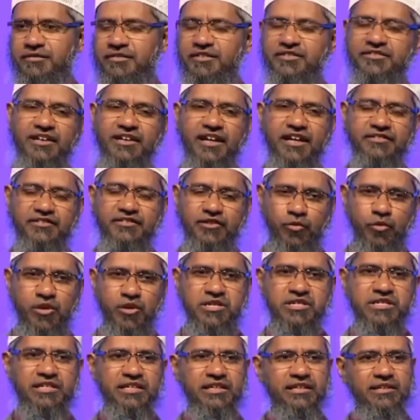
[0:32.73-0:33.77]
Sister asked a
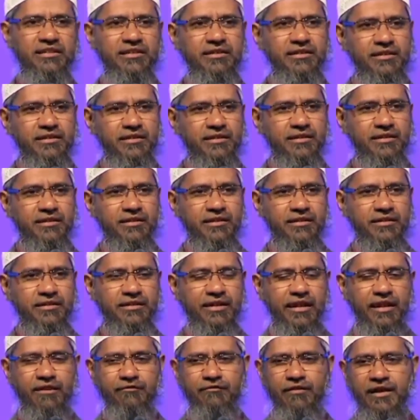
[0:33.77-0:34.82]
question
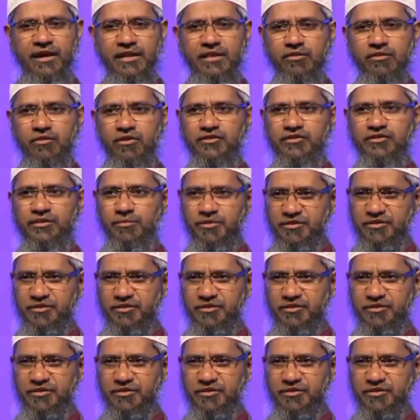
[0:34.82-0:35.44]
that her father was a